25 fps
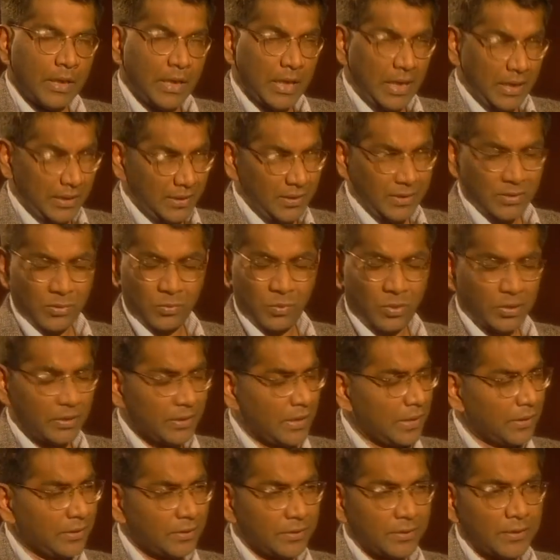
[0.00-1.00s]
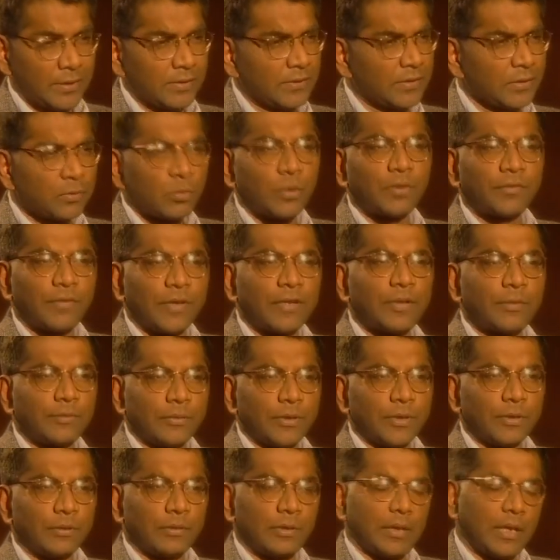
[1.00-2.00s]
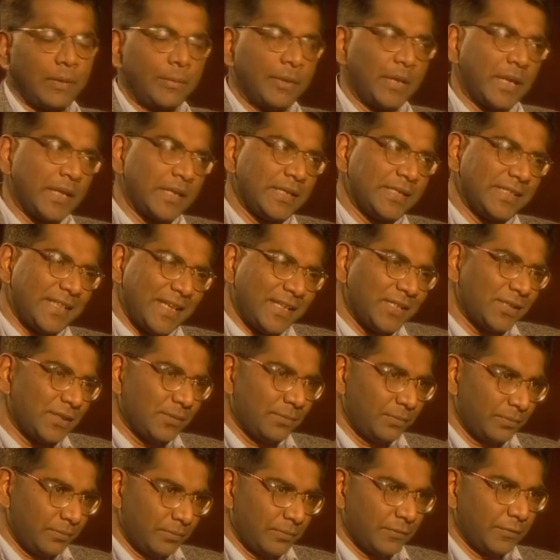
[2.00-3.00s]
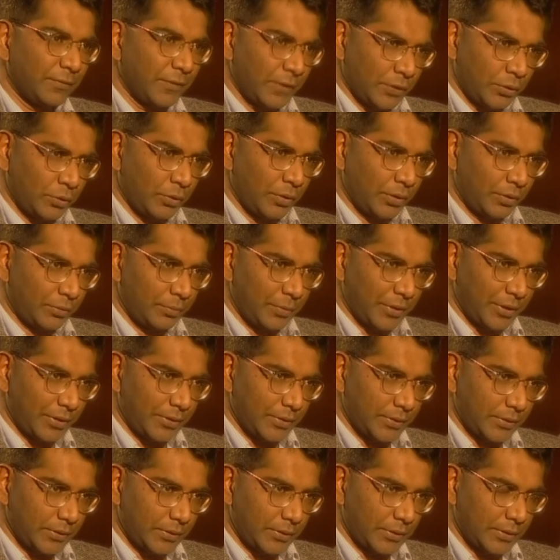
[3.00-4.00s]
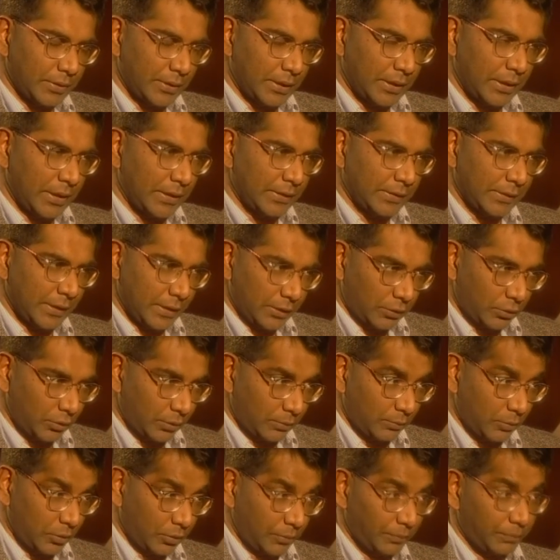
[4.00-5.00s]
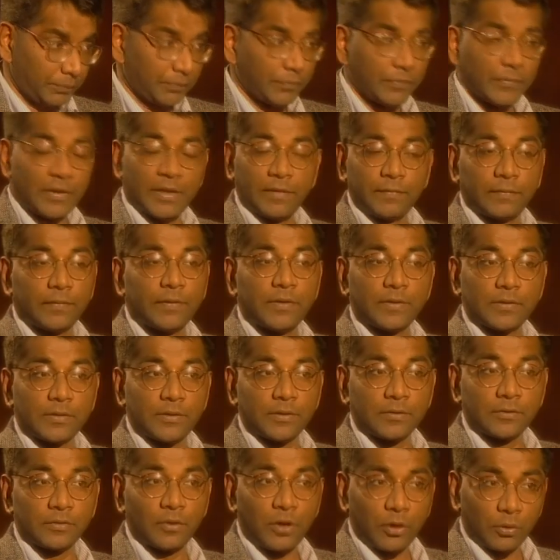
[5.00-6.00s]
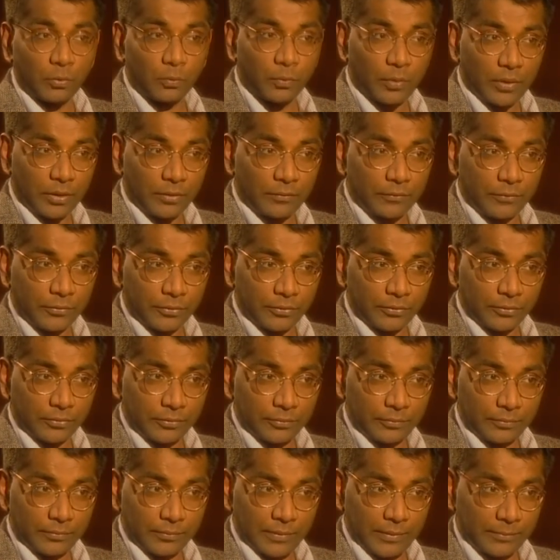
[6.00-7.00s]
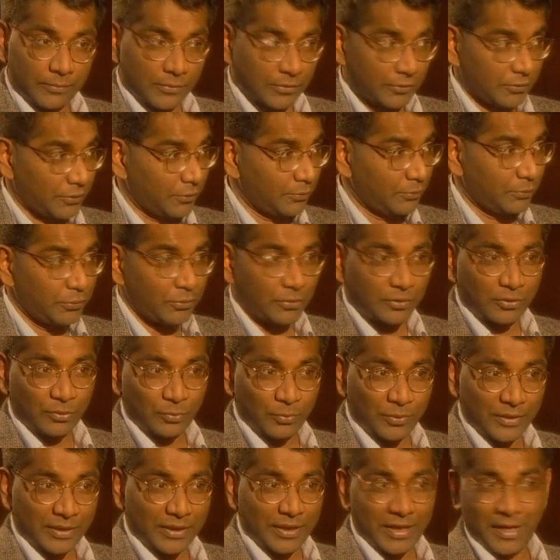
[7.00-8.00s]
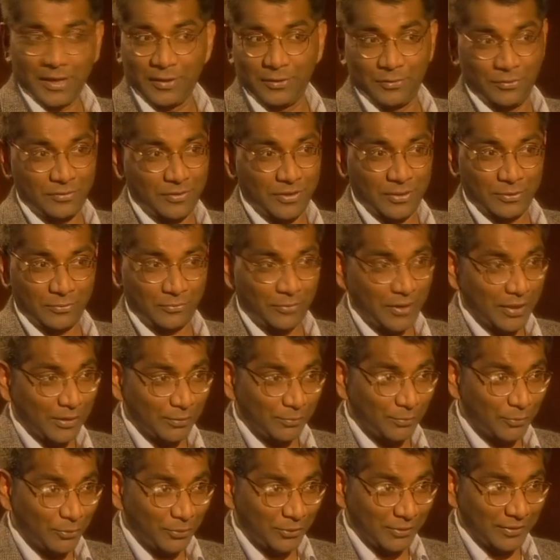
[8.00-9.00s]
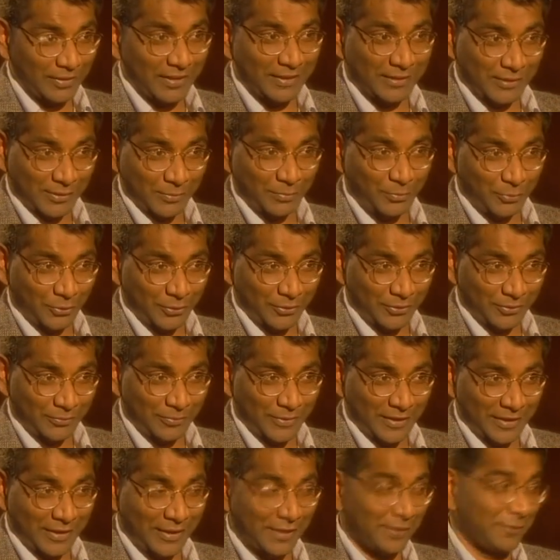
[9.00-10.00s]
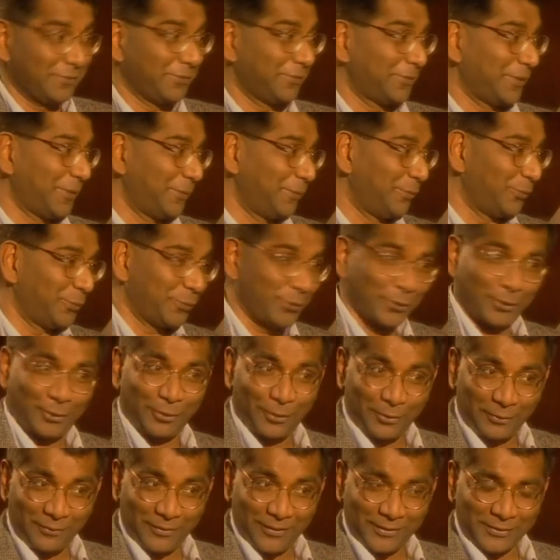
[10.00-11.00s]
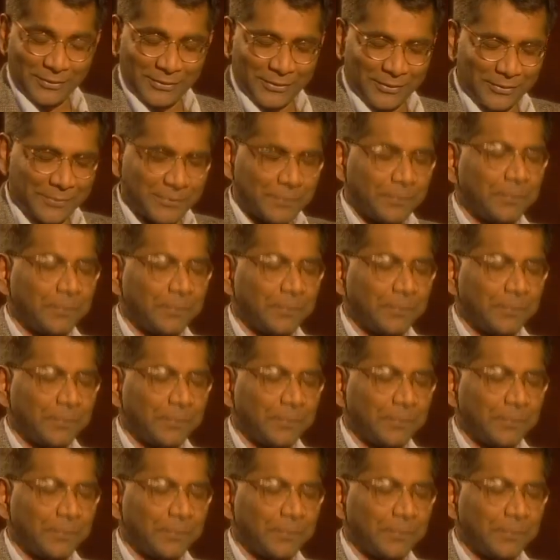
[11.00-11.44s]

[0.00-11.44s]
And this is what an editor does. This is what Vikram did. I mean, I sent him the first 200 pages, and I said to him, look, if this does not work for you, I'm just going to put it away. I don't need to write a book at this point in my life. I'm doing a lot of other things.